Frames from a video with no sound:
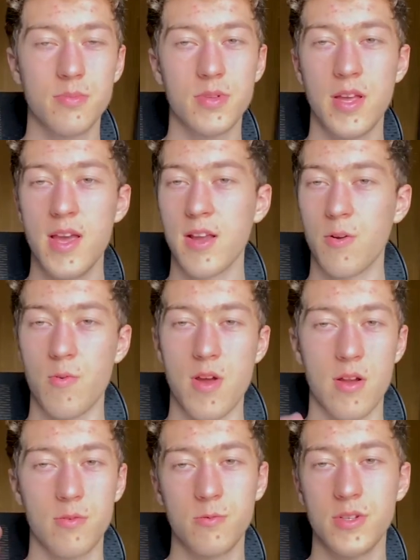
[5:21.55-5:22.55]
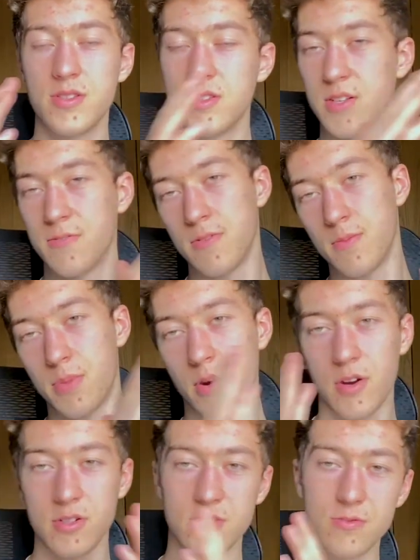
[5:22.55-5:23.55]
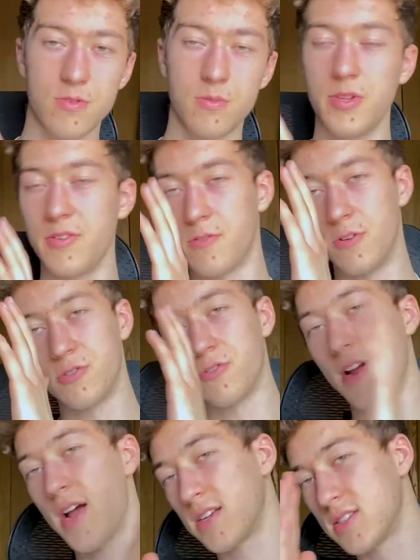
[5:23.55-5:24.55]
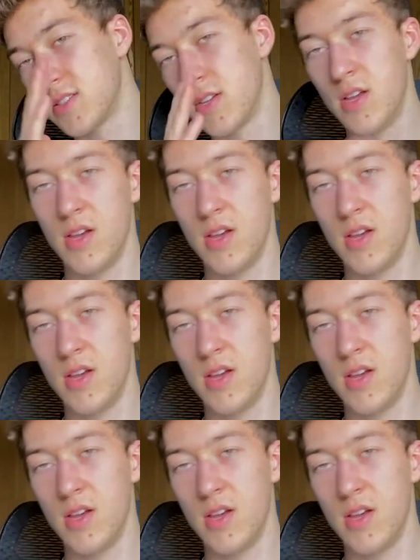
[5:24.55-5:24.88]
playing around with different parts from different tracks